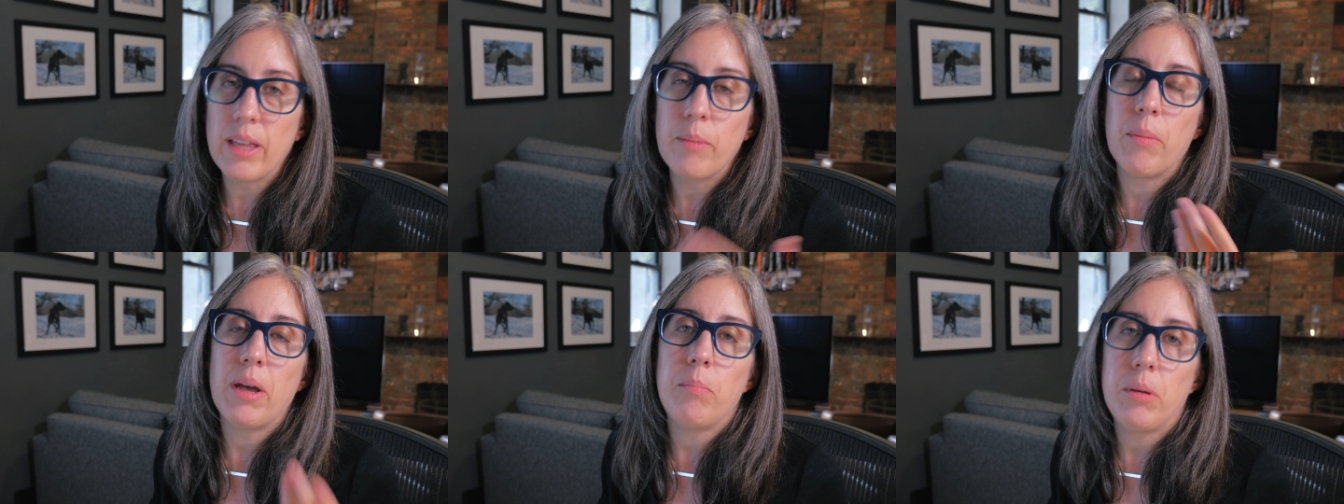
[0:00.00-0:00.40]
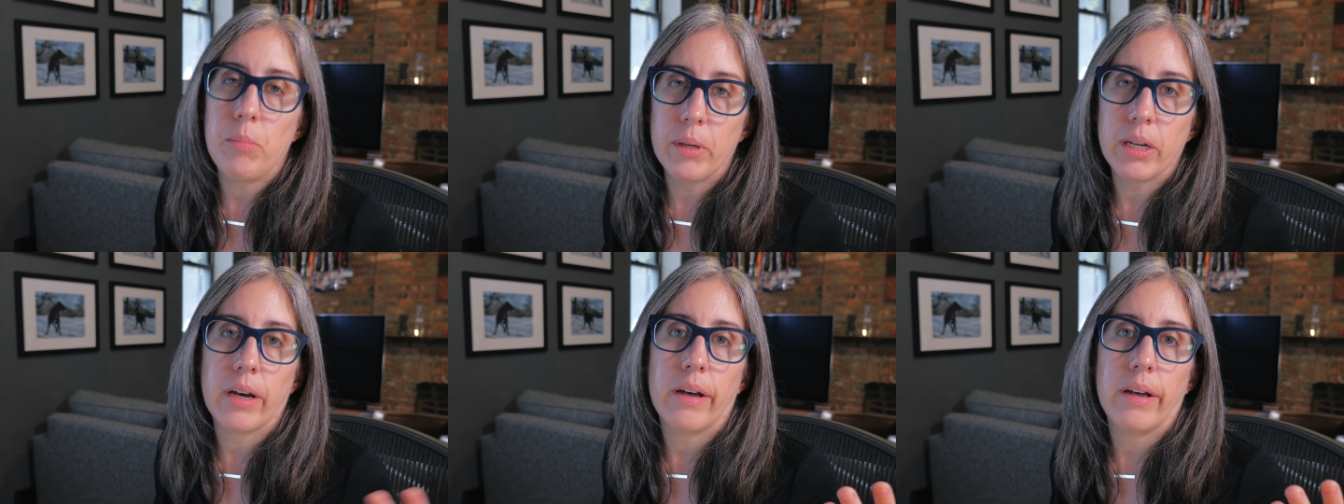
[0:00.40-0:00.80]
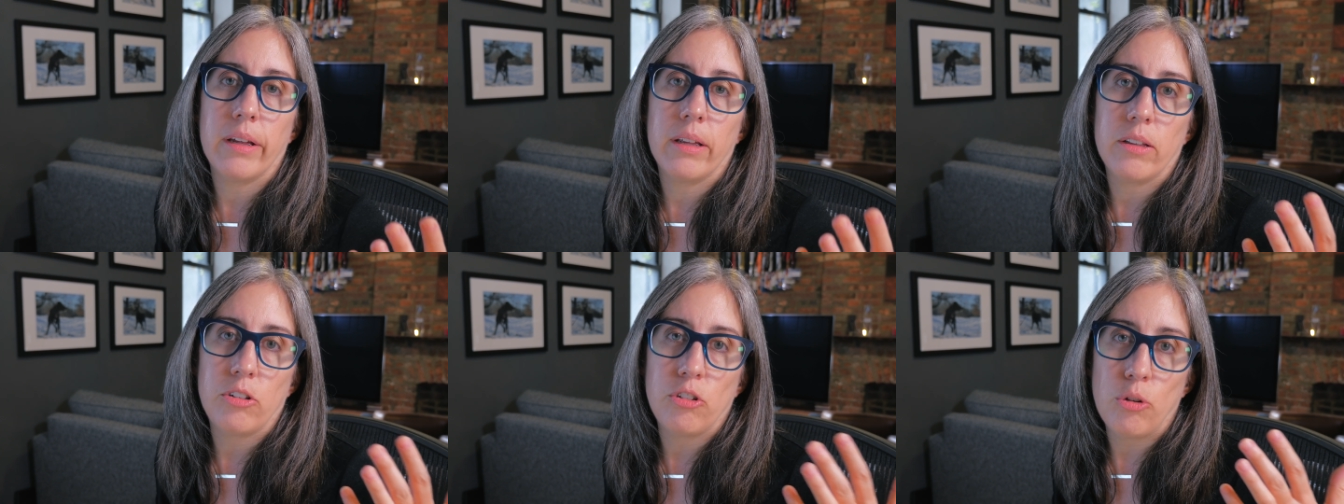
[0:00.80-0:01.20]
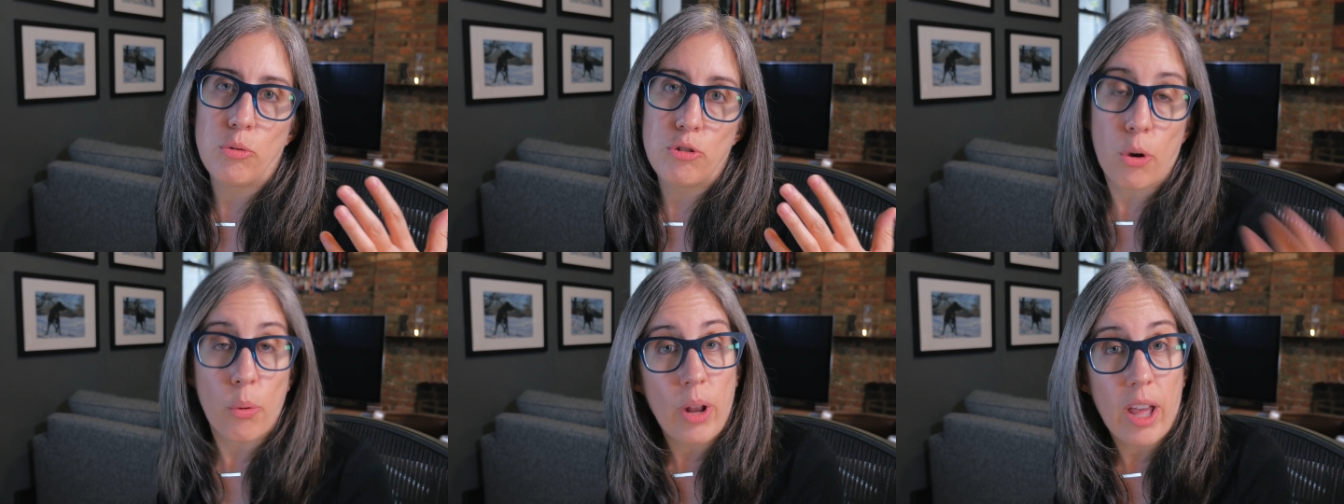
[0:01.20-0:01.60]
it might be because you
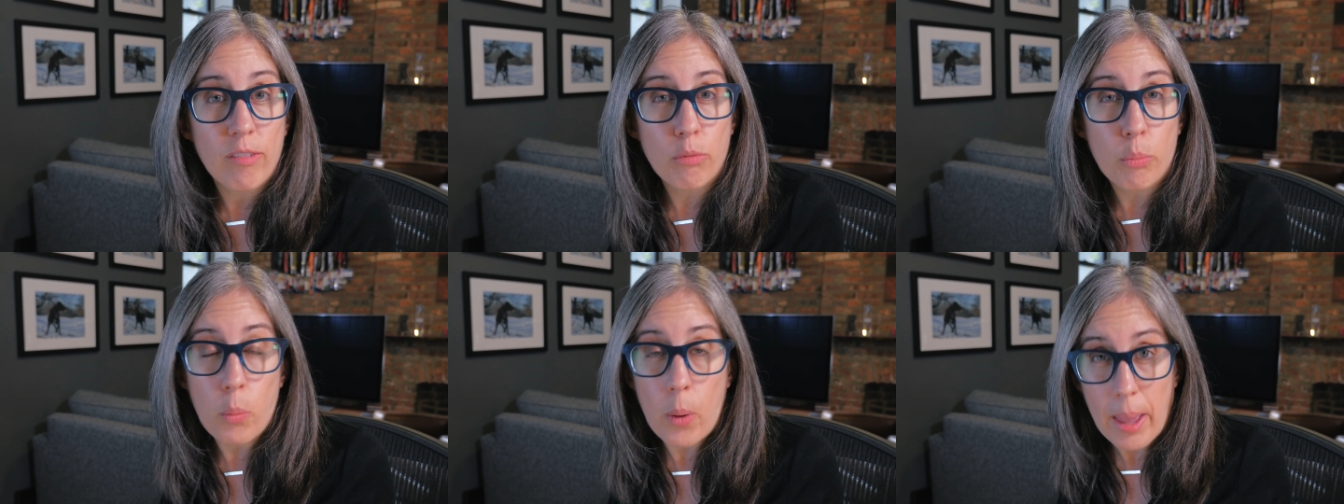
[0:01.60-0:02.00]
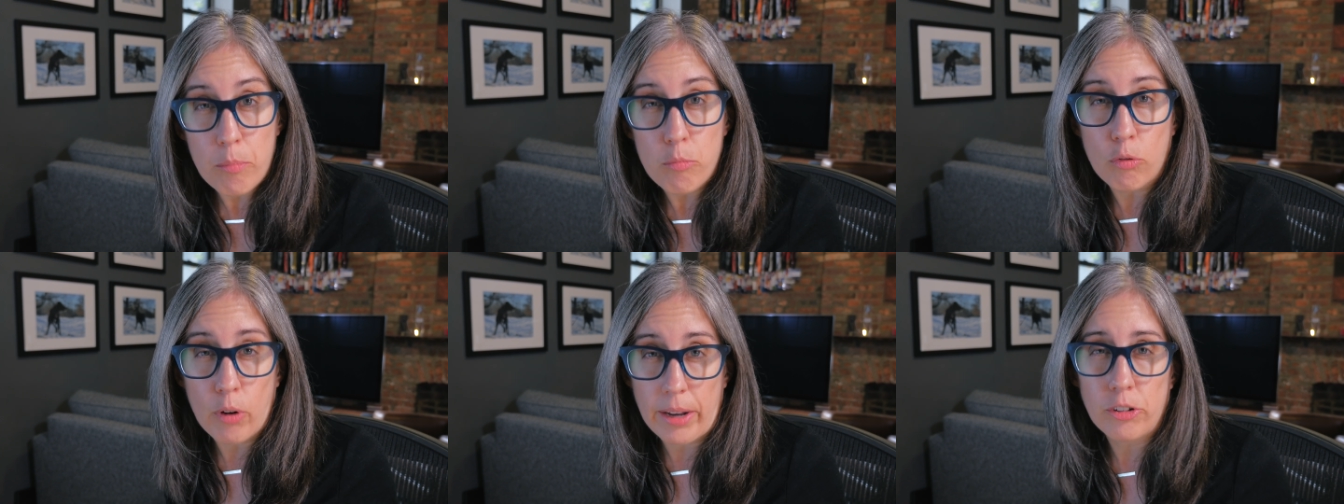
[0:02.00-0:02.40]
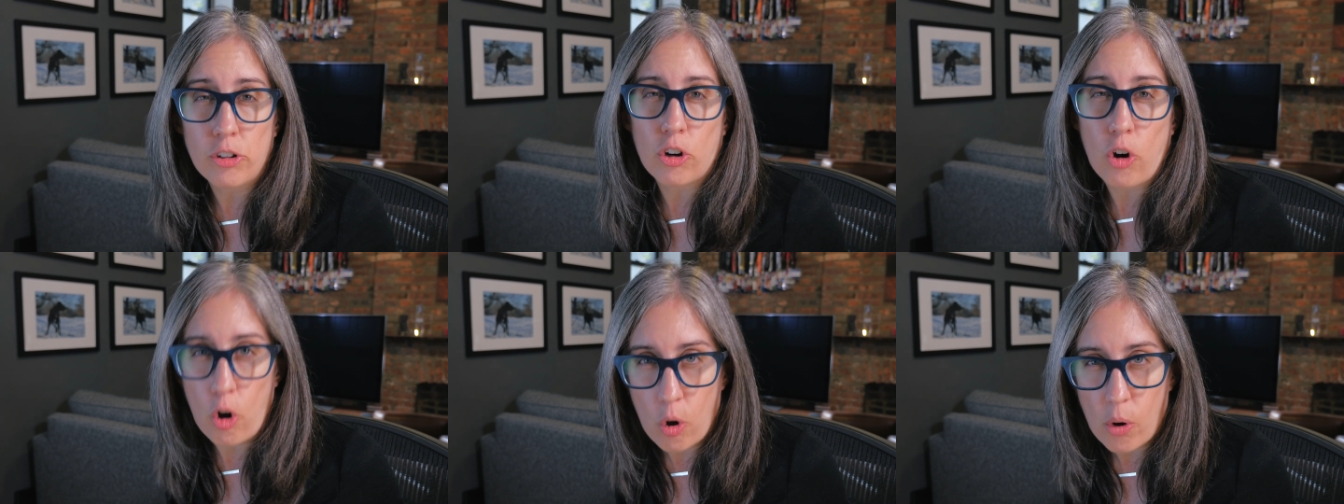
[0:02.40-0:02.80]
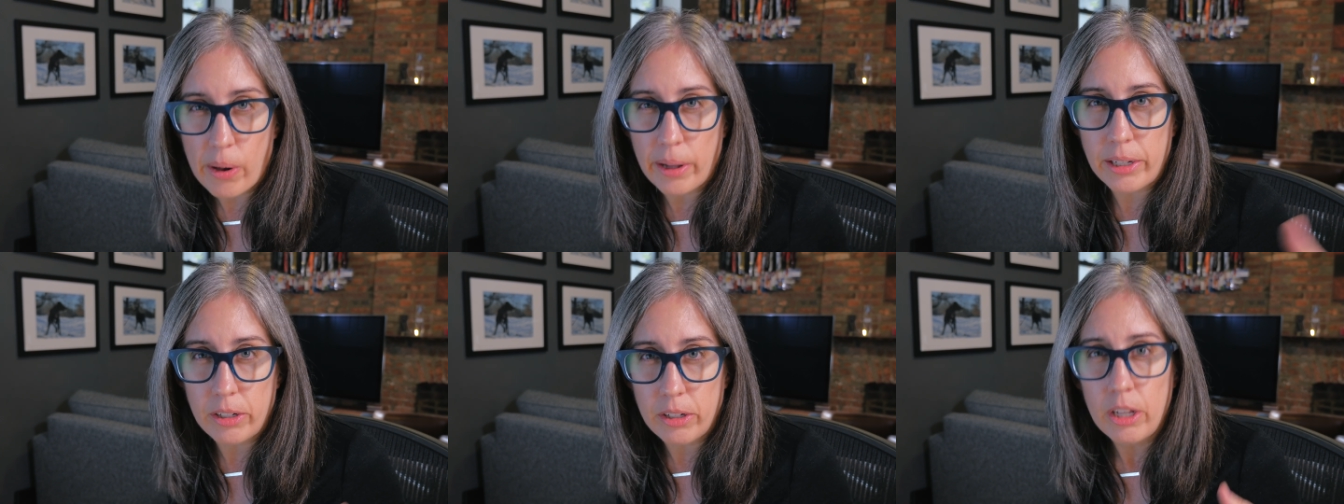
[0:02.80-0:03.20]
don't have web render
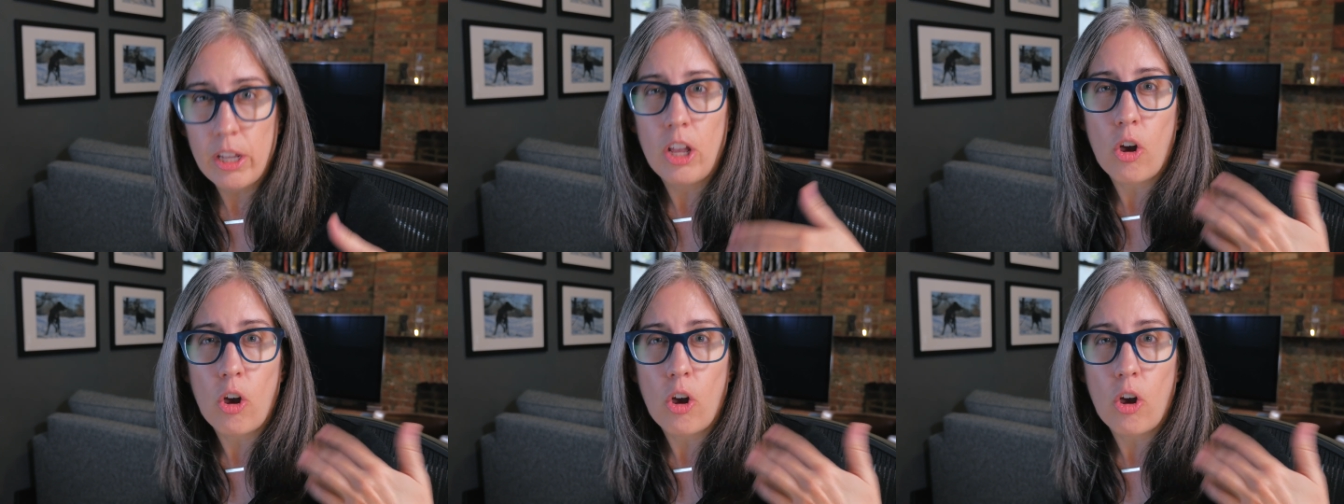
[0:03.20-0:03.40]
on